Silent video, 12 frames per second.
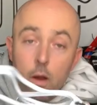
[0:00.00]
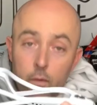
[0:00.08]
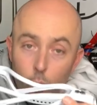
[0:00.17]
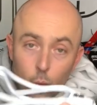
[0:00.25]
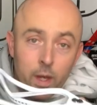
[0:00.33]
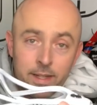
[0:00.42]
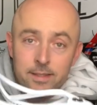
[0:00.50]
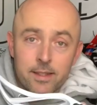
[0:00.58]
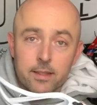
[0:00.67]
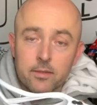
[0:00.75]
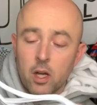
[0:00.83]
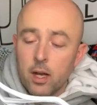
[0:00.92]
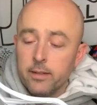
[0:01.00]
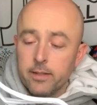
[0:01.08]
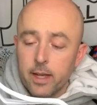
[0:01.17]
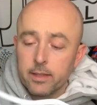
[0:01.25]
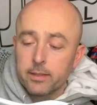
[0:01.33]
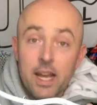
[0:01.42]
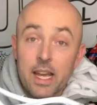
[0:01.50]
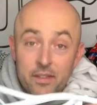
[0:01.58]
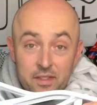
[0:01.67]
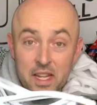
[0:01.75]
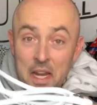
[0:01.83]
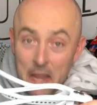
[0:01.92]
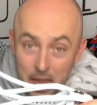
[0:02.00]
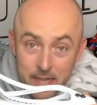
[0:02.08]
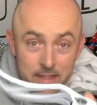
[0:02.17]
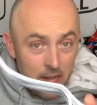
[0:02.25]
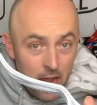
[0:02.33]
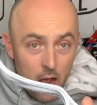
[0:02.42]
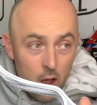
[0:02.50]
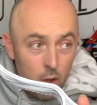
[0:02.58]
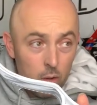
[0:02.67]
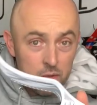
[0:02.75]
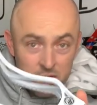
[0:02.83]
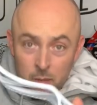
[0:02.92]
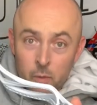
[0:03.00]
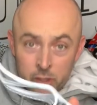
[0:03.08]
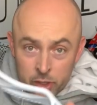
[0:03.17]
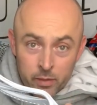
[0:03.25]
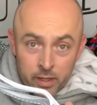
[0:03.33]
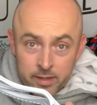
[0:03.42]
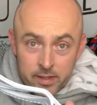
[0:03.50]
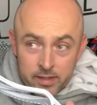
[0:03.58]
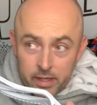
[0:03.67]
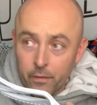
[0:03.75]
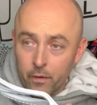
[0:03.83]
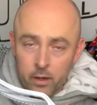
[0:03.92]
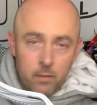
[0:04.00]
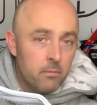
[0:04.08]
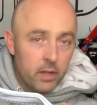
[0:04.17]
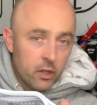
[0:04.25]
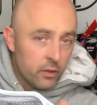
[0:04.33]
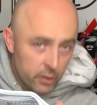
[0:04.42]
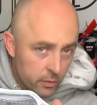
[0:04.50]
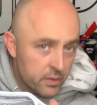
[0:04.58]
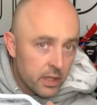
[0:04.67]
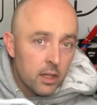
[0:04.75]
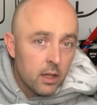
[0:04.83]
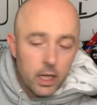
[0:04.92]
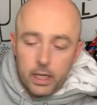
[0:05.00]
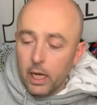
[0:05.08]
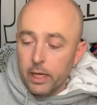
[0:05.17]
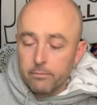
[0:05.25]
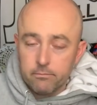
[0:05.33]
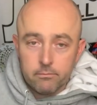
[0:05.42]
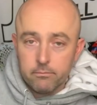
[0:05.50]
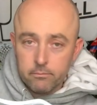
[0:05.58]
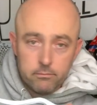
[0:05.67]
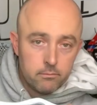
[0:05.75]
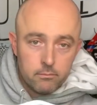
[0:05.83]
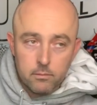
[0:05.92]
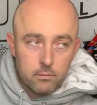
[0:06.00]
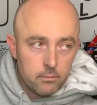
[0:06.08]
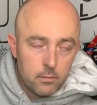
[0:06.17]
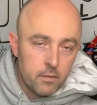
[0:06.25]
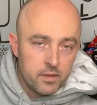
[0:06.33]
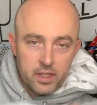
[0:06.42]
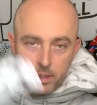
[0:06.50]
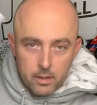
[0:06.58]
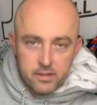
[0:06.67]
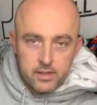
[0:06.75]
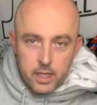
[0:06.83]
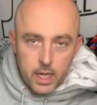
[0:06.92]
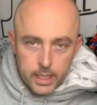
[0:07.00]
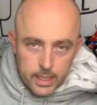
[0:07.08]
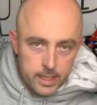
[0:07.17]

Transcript: wins this contest, if Zed likes how someone strings the stick for him, he'll use it. I see on that Zed, I